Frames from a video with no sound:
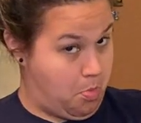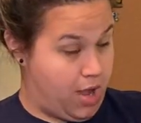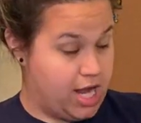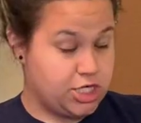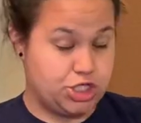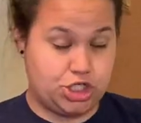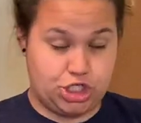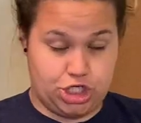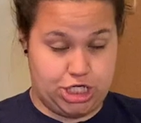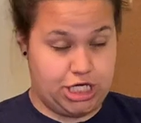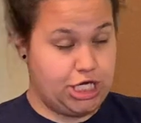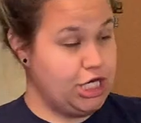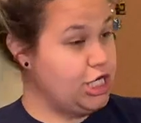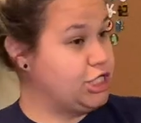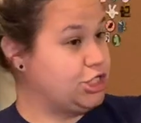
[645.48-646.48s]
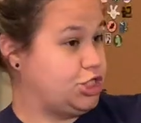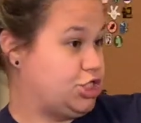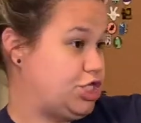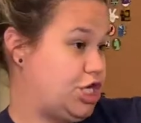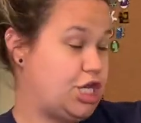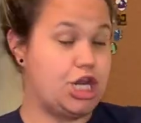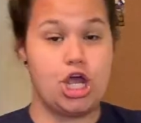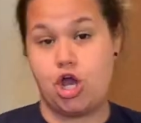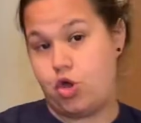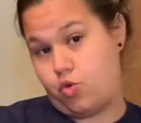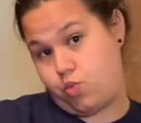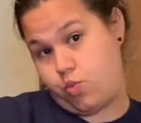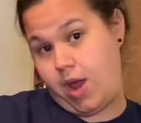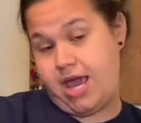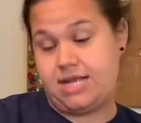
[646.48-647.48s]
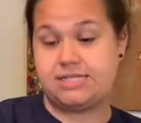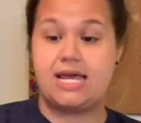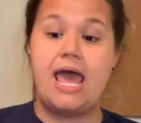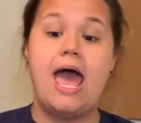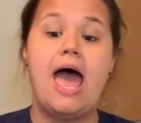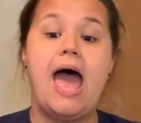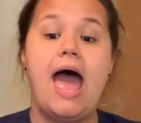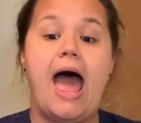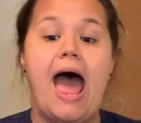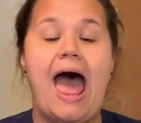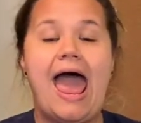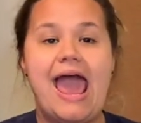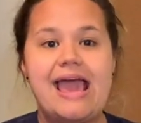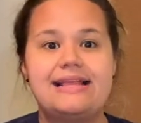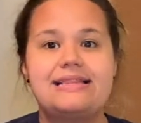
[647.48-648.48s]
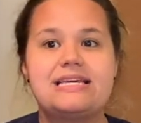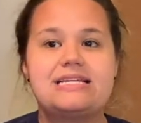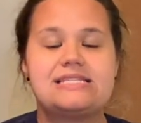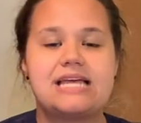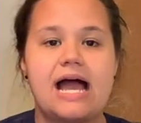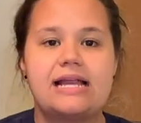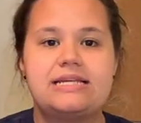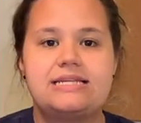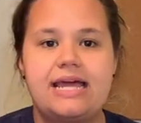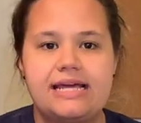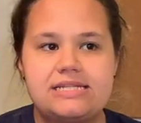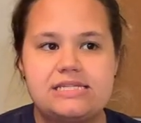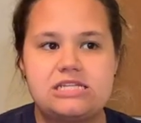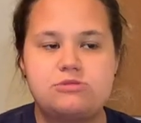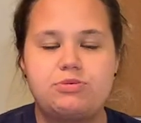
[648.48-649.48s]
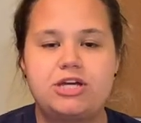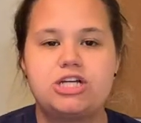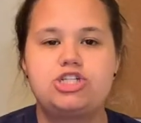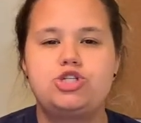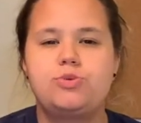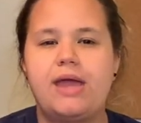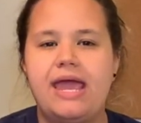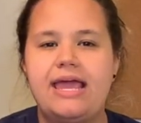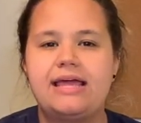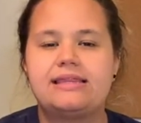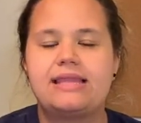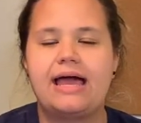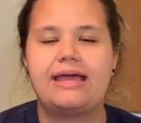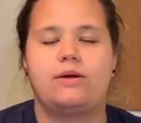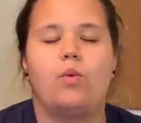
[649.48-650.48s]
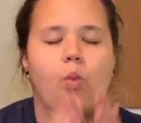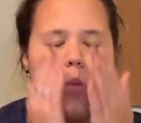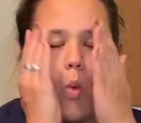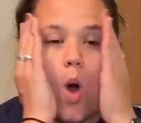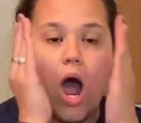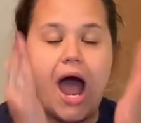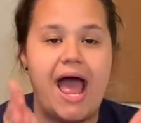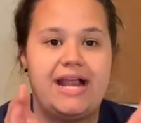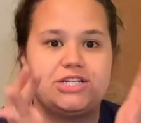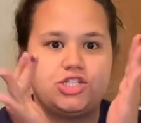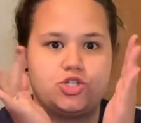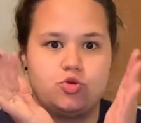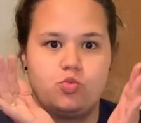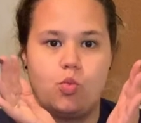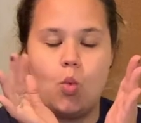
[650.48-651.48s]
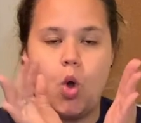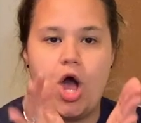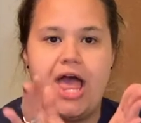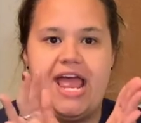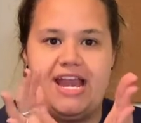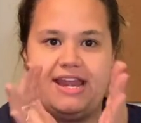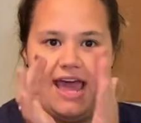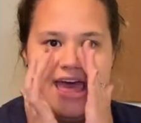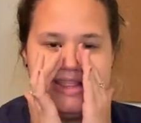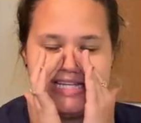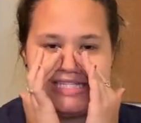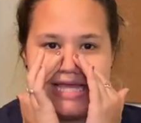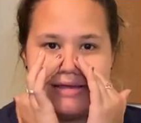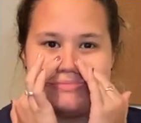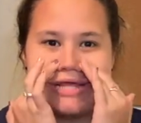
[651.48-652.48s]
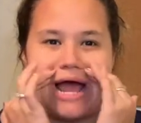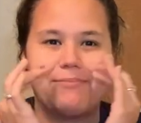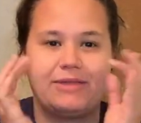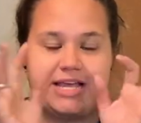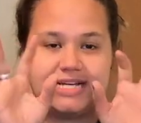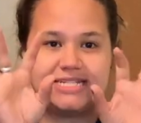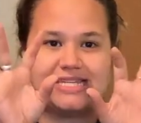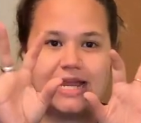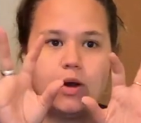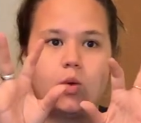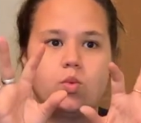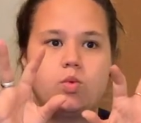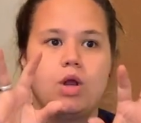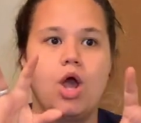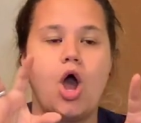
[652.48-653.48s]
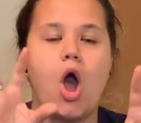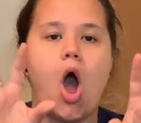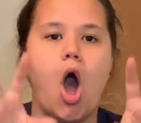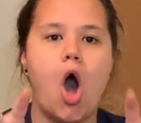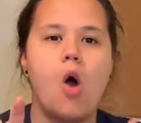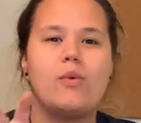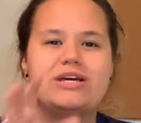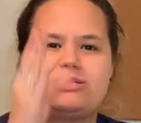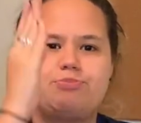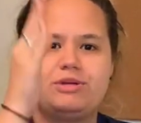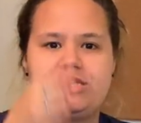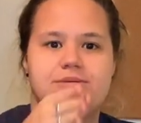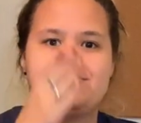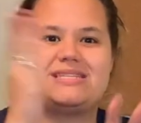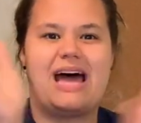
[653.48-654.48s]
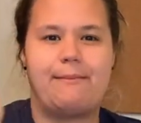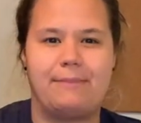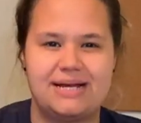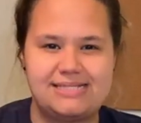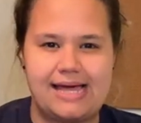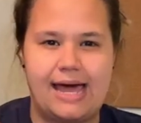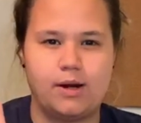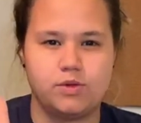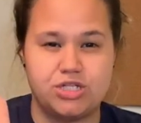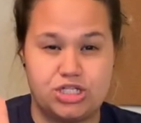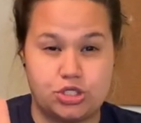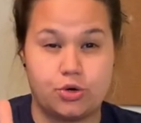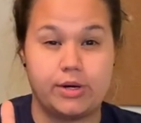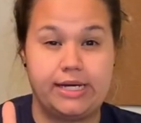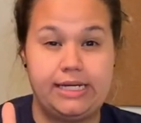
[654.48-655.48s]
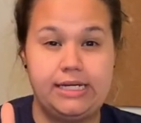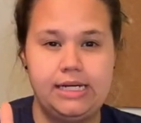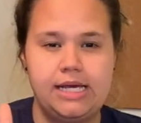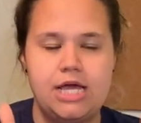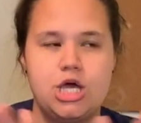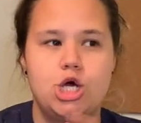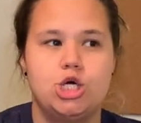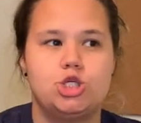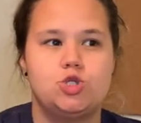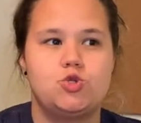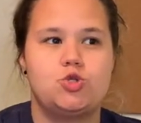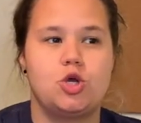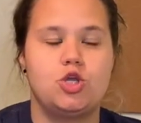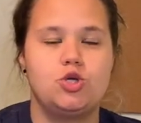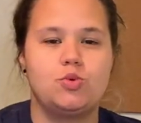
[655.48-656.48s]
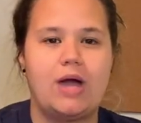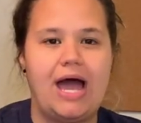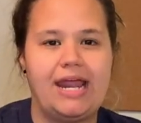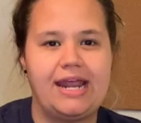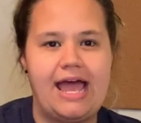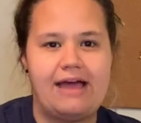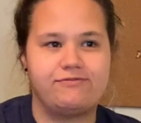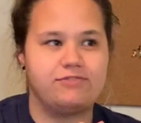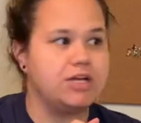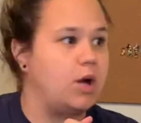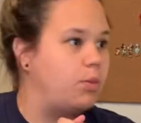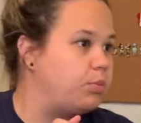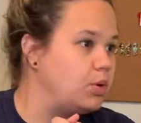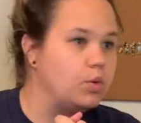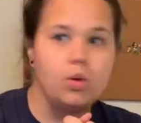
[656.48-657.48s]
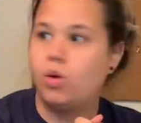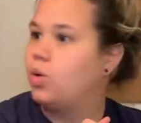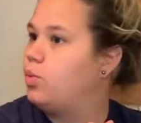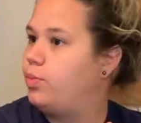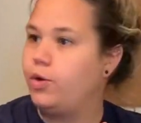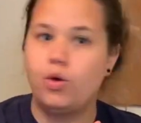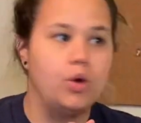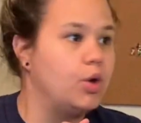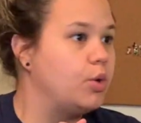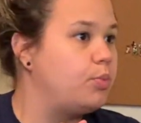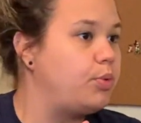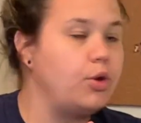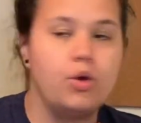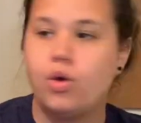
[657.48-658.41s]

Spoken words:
She did great. I hate these kind of dances because you can't like watch one at the same time, like, because they don't always put them side by side on the screen, so you kind of have to go boo, boo, boo,